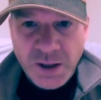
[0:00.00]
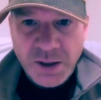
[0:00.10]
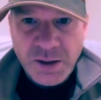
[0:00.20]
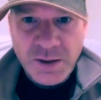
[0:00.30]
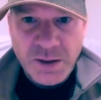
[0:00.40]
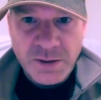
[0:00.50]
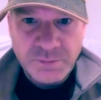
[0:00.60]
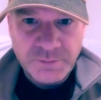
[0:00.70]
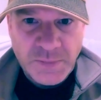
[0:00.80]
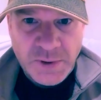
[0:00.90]
in a
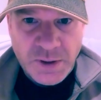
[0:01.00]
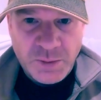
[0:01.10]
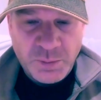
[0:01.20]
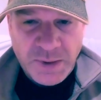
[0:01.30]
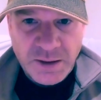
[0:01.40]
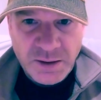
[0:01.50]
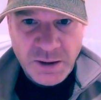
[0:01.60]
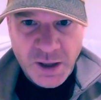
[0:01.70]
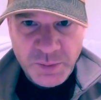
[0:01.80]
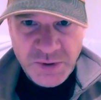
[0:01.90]
metal
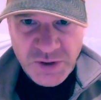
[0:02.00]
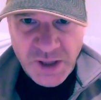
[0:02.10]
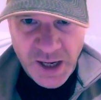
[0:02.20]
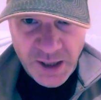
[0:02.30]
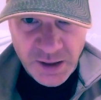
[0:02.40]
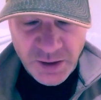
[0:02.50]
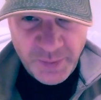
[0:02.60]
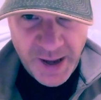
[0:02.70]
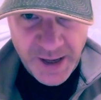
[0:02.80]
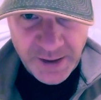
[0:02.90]
garbage can in the
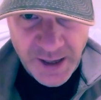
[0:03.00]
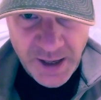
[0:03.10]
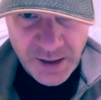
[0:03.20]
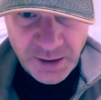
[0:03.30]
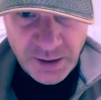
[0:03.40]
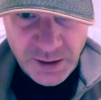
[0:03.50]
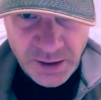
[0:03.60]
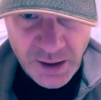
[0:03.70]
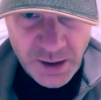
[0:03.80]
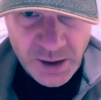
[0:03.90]
back alley.
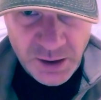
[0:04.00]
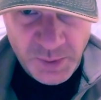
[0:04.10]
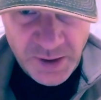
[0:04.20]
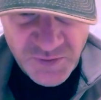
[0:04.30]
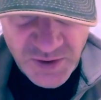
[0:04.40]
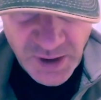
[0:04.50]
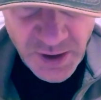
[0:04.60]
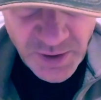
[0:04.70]
You might have seen